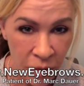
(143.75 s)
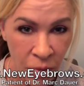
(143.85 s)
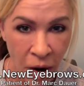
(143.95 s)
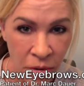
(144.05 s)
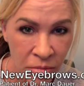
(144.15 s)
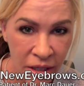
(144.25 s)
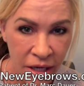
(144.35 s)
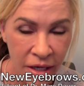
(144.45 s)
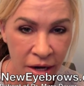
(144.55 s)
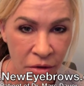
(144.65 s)
probably
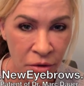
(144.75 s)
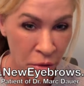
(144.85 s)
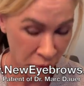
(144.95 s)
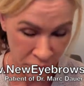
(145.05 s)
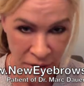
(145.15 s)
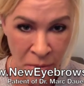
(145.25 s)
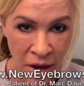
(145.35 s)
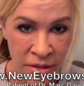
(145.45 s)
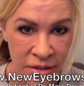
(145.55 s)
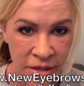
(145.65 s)
in another 3
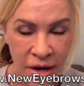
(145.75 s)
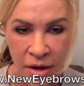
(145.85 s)
months,